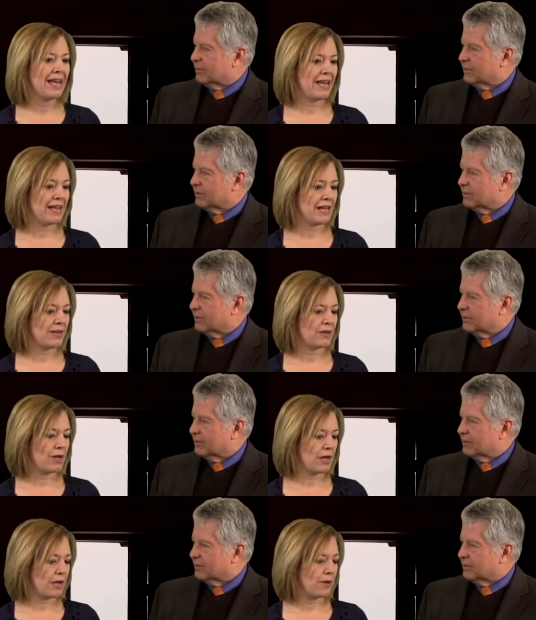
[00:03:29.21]
Speaker 1: and
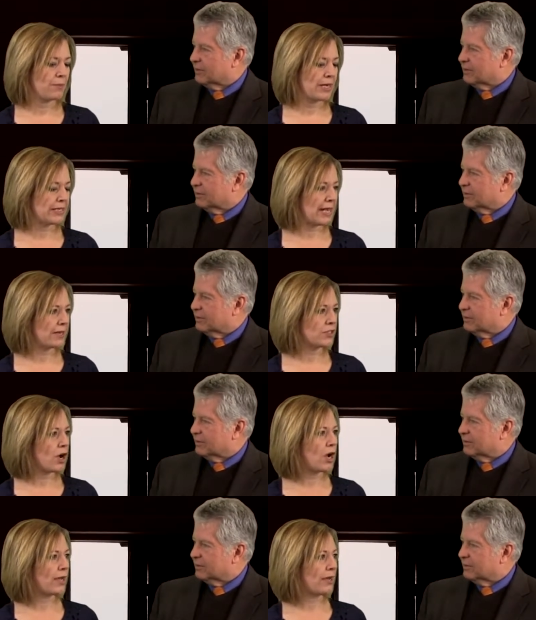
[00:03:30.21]
my dad
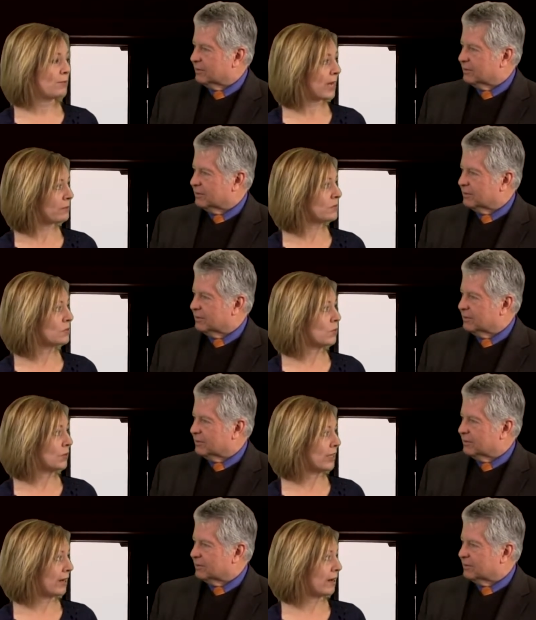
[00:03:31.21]
taught in a Bible school
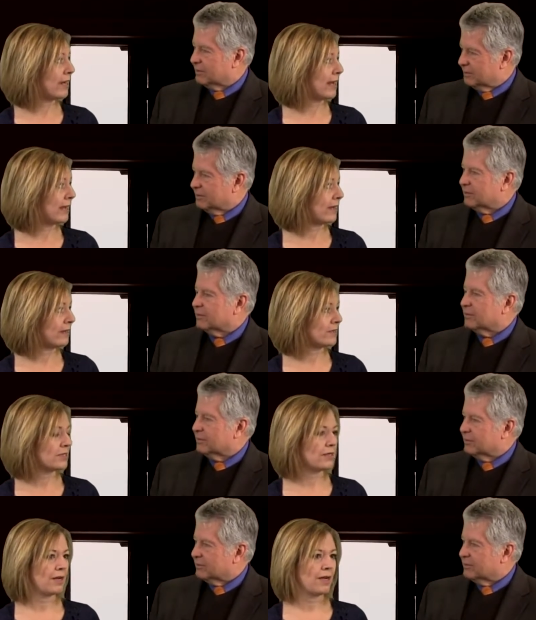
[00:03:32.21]
there. And